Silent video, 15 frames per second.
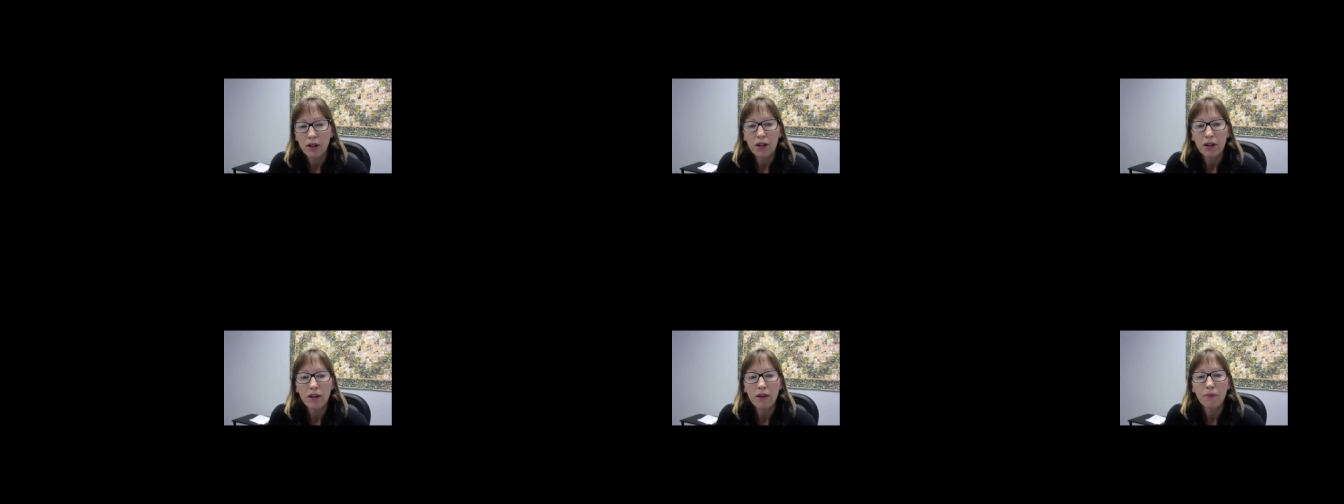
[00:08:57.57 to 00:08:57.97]

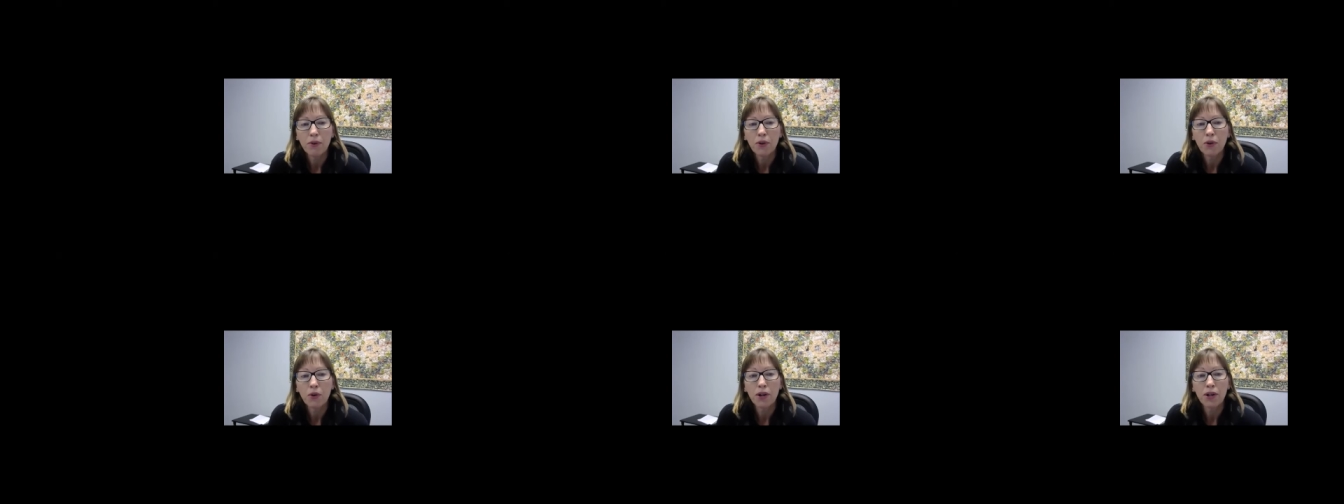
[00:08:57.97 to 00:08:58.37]
if
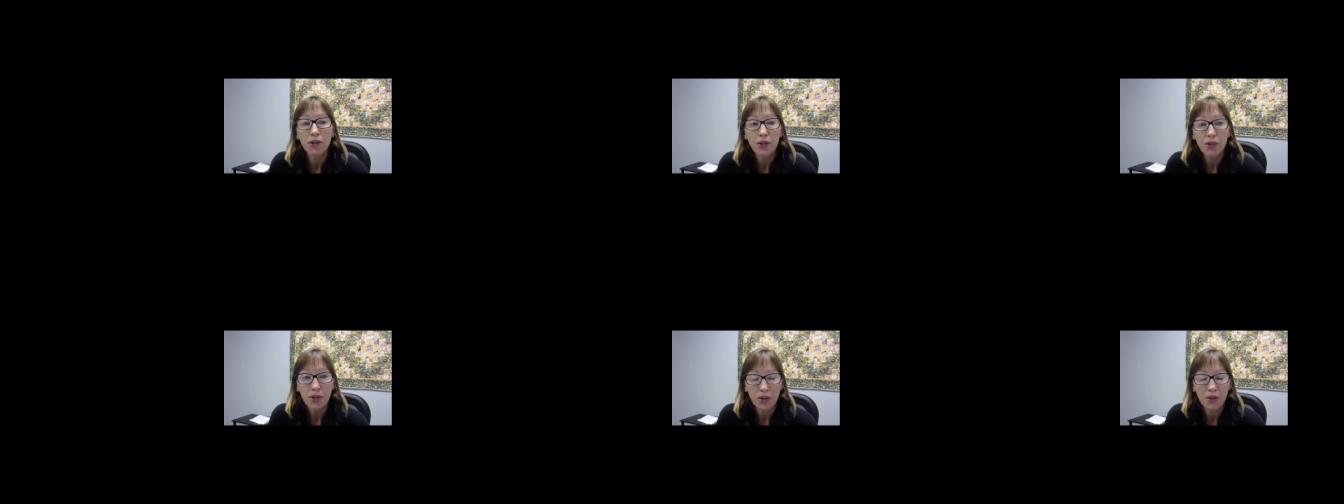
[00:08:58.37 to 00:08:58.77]
you're going to
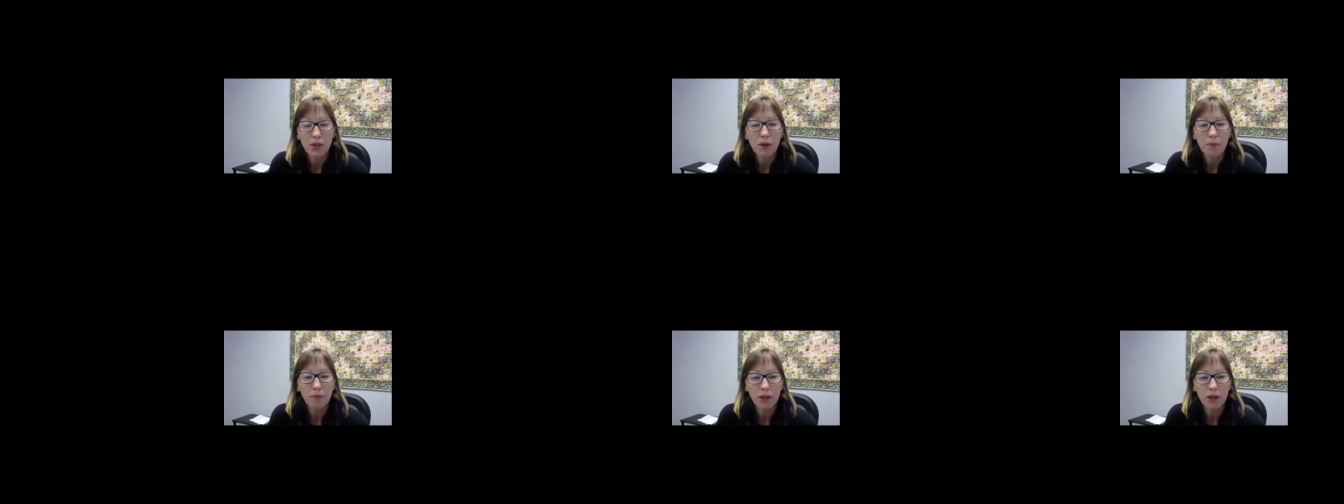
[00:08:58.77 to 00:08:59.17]
send
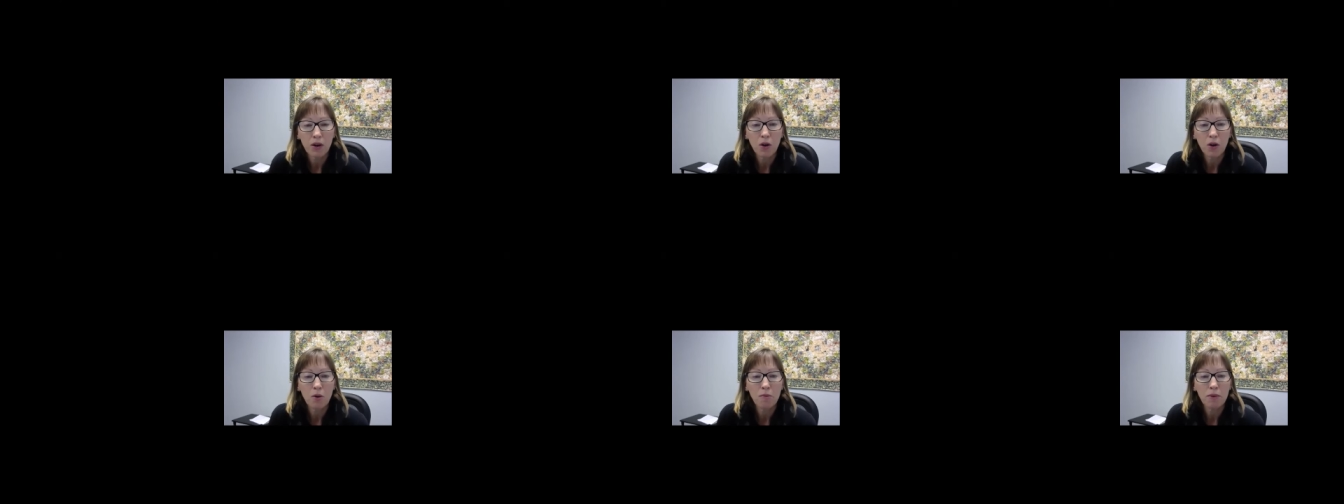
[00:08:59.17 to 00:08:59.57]
something
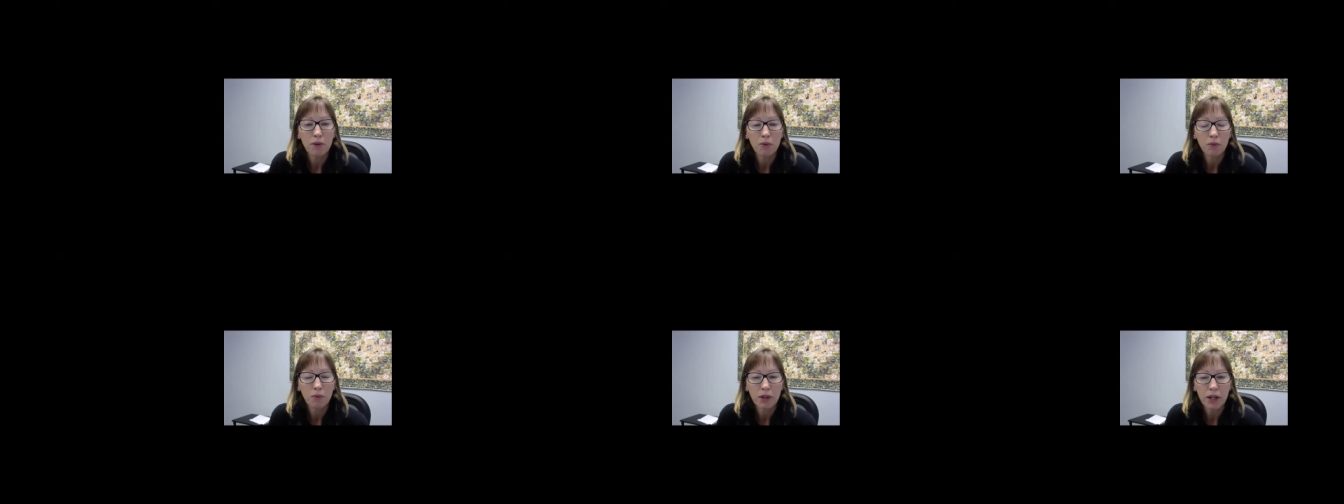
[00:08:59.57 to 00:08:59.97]
home,
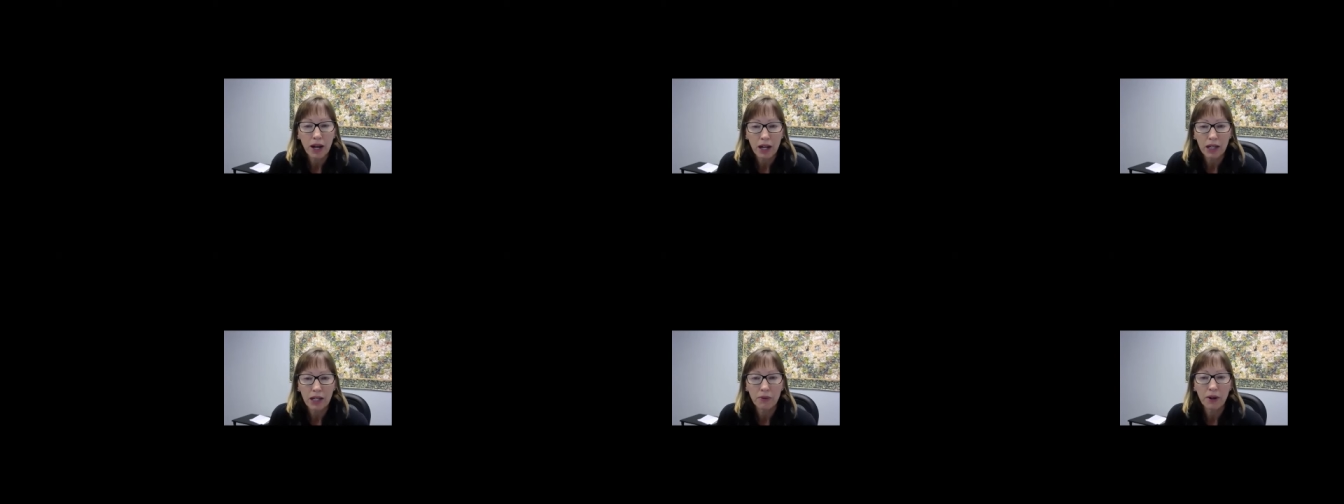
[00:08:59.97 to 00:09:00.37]
and we
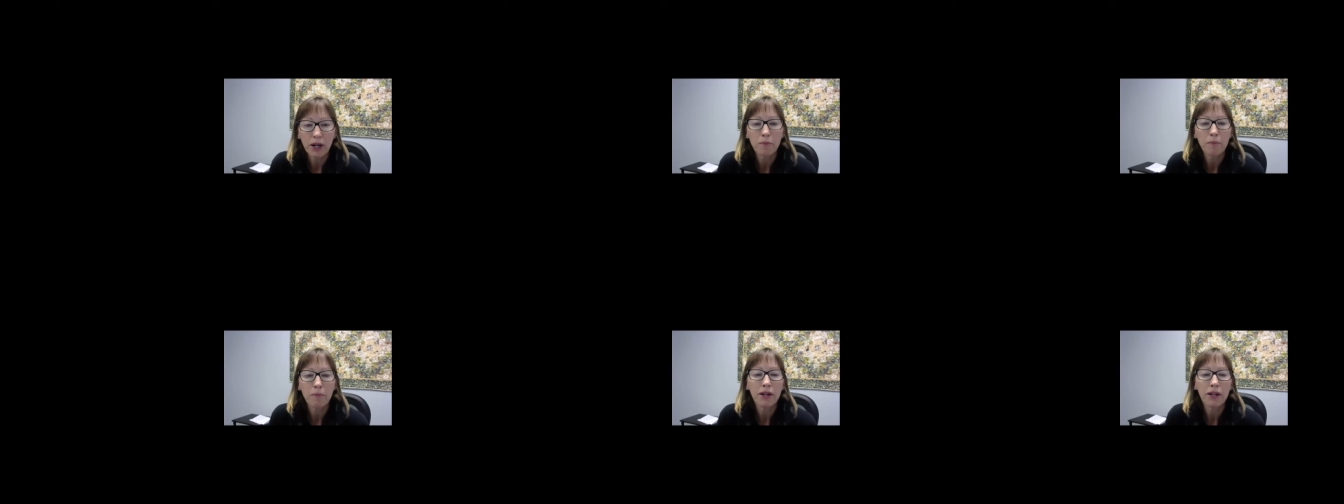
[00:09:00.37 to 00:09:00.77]
highly
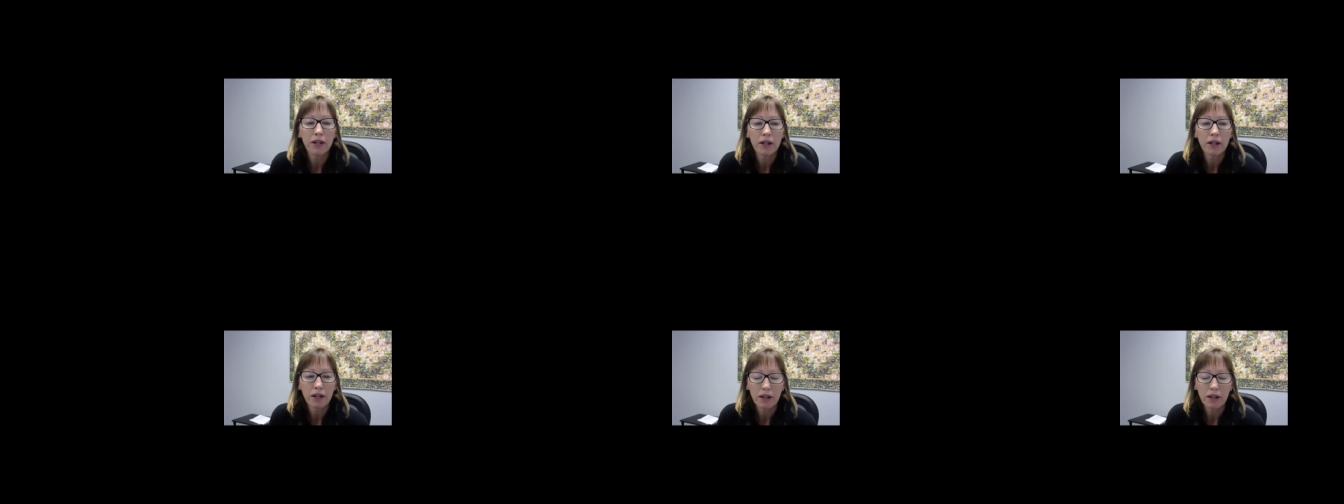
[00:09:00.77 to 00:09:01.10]
recommend it,